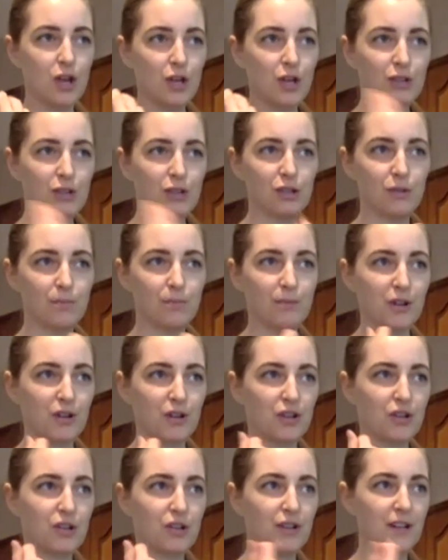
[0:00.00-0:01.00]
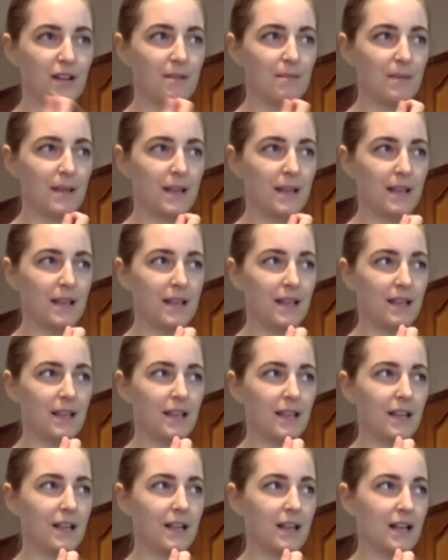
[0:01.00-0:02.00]
super
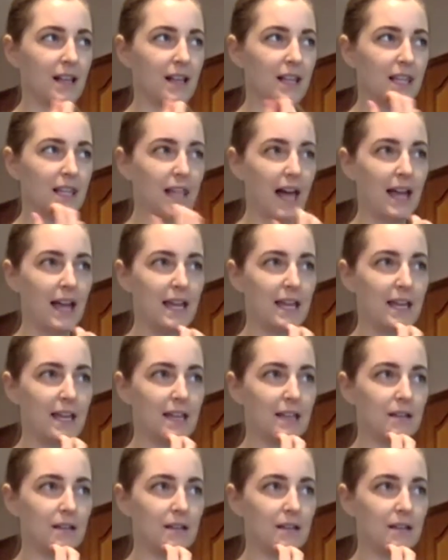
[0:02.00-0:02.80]
creamy, light,